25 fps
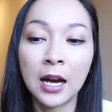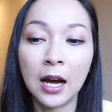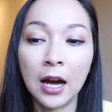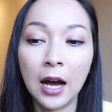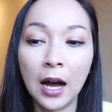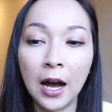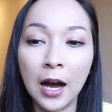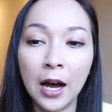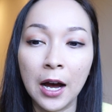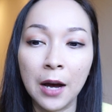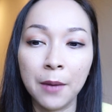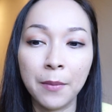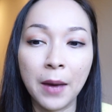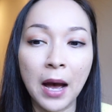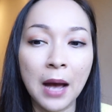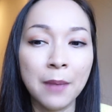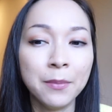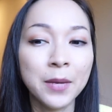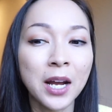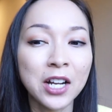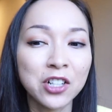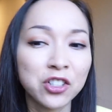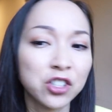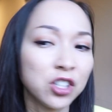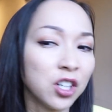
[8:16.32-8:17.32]
Um,
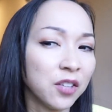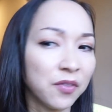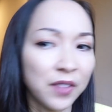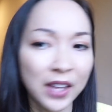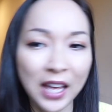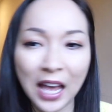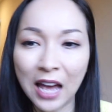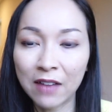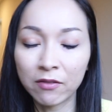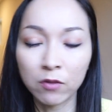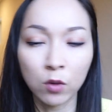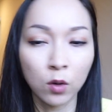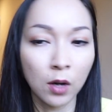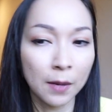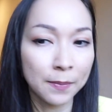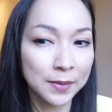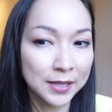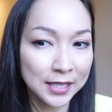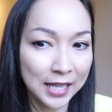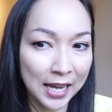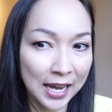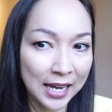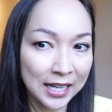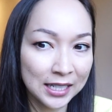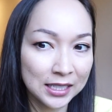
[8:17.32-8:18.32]
I'm not sure if they have a
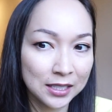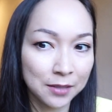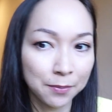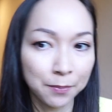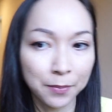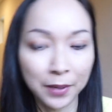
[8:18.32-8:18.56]
website,